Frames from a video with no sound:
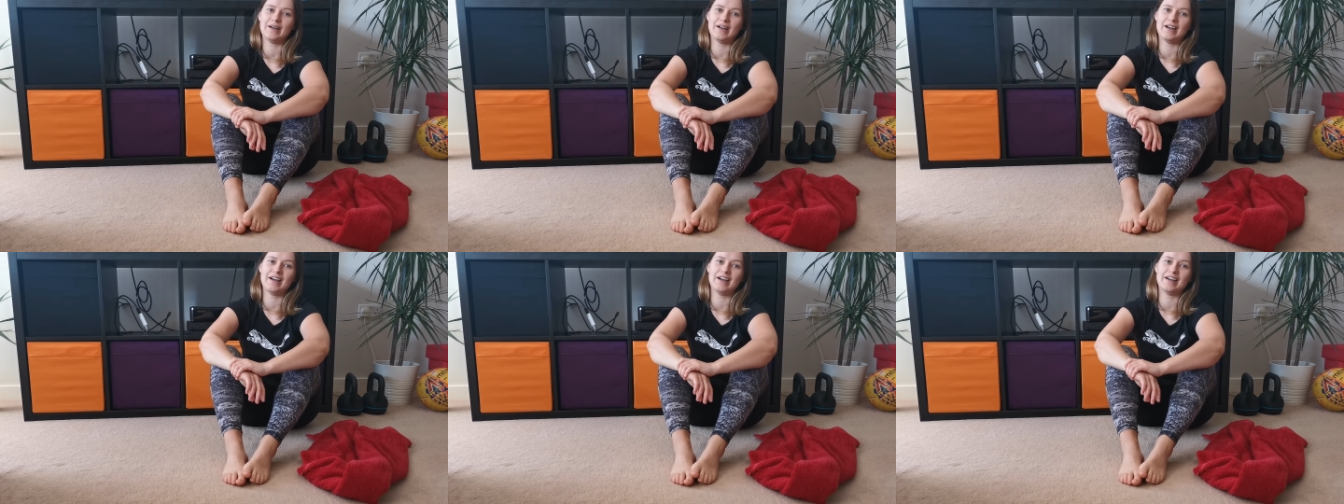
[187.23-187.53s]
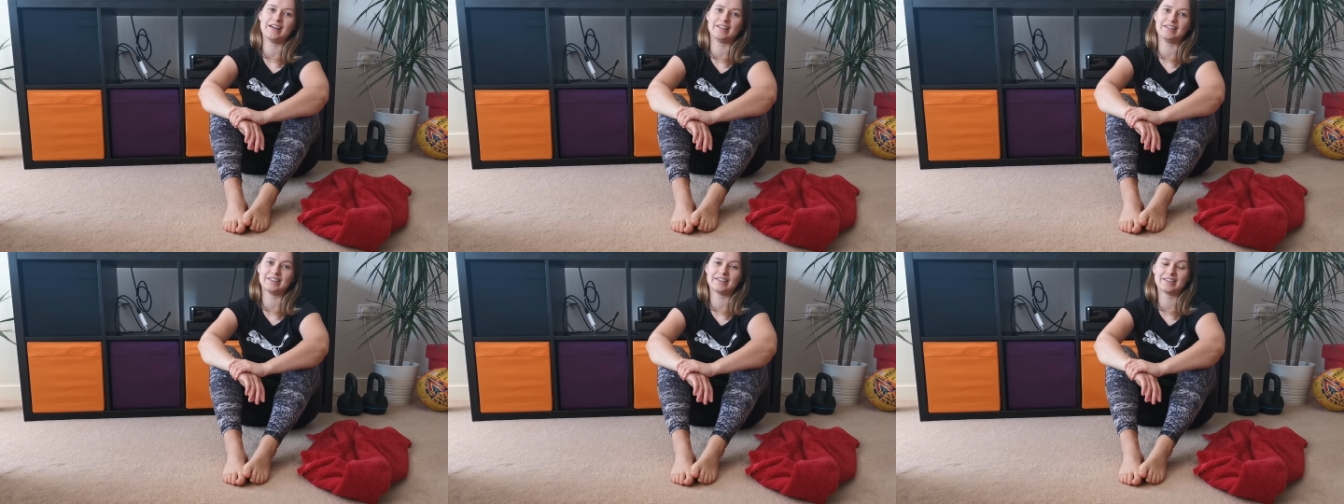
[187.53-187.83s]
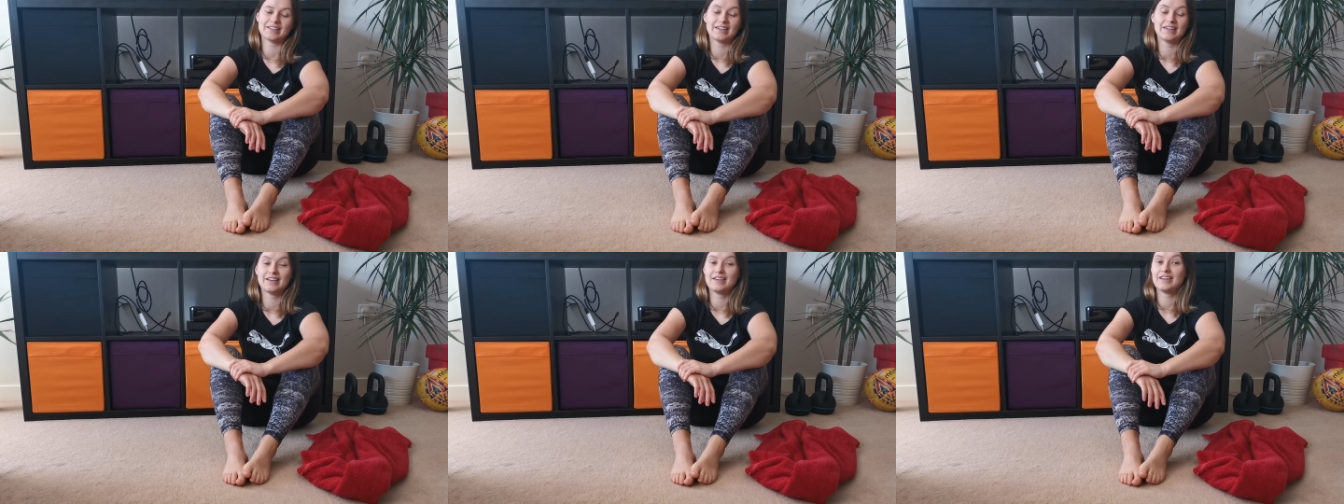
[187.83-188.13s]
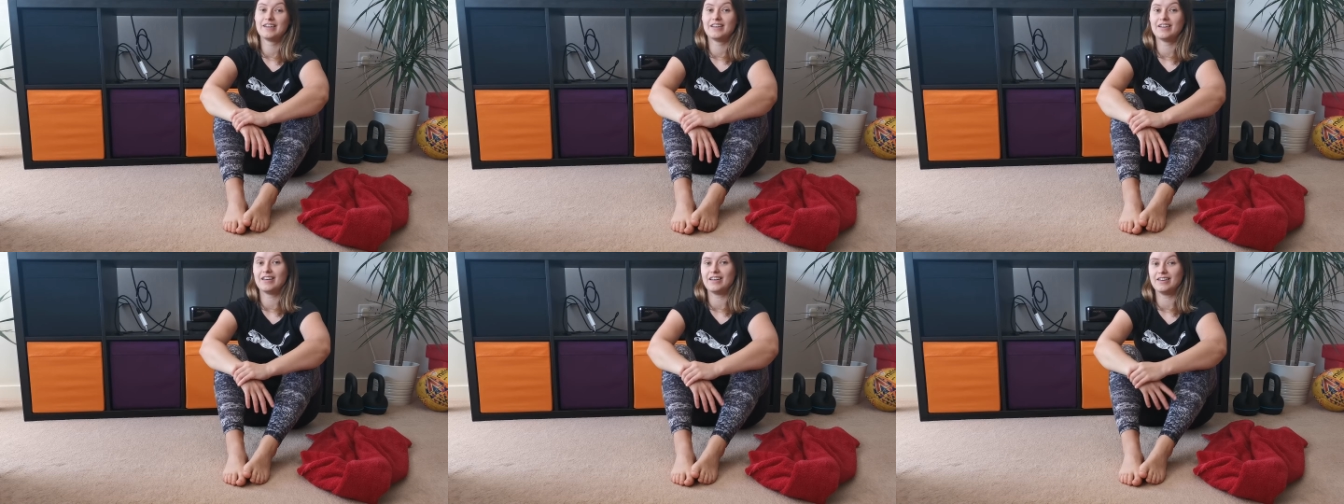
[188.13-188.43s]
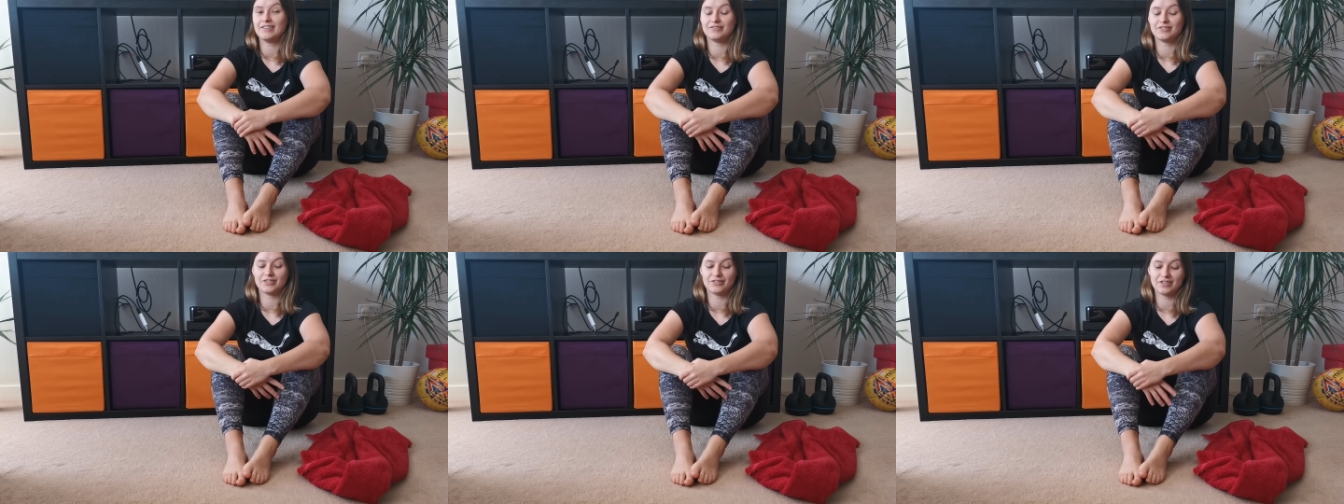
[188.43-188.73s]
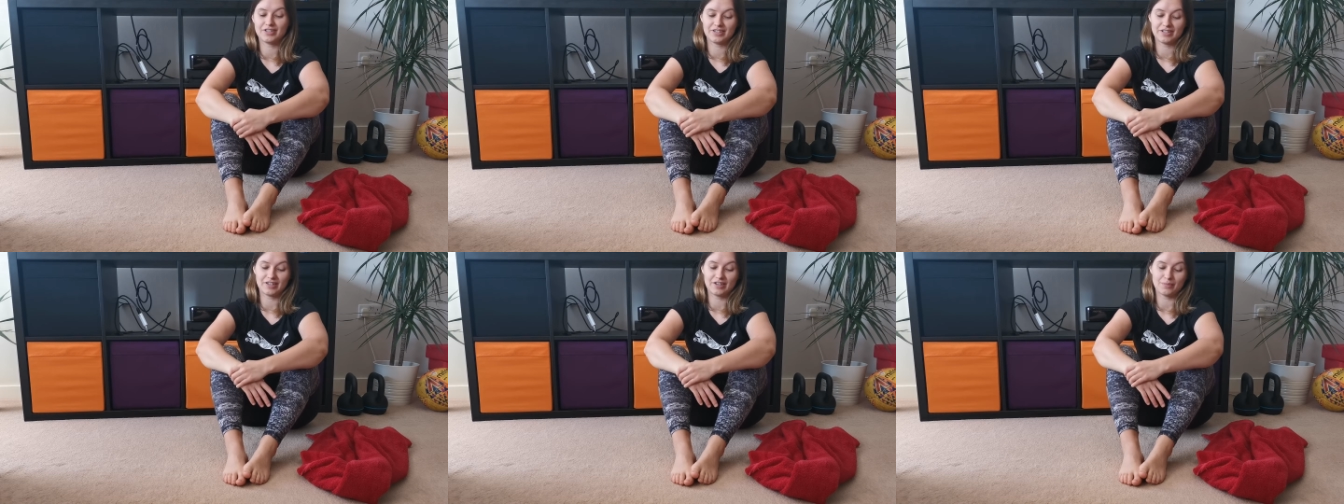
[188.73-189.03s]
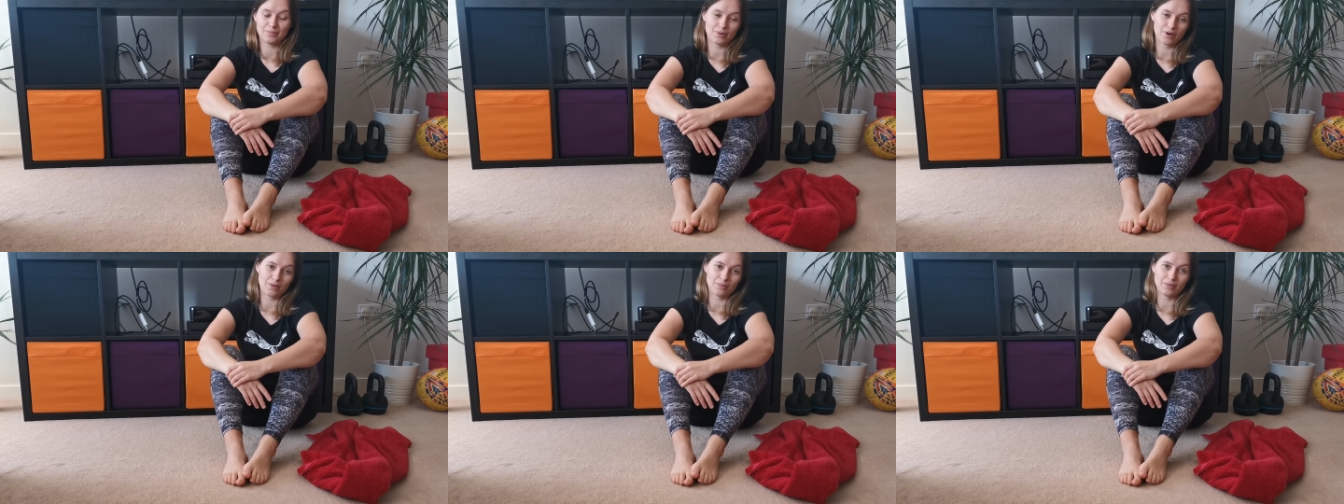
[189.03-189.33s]
and if there is any
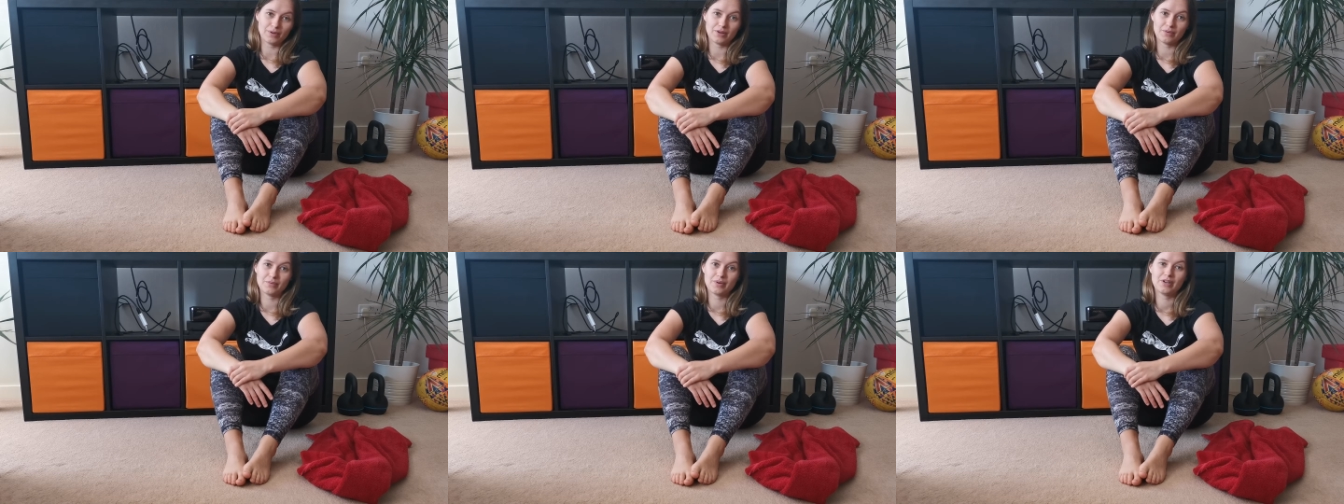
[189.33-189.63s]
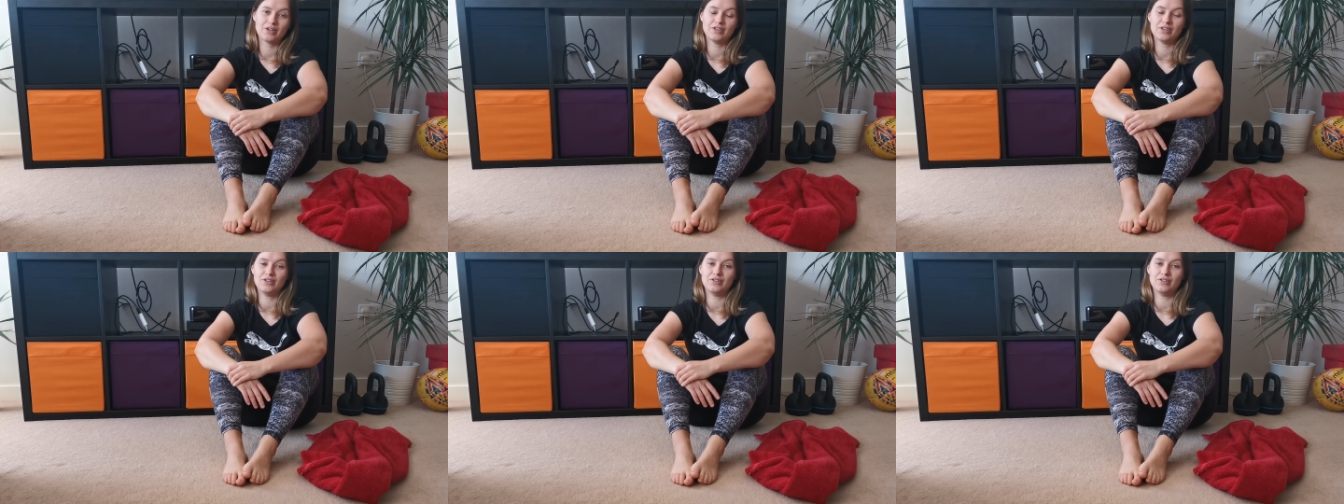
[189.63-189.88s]
problem,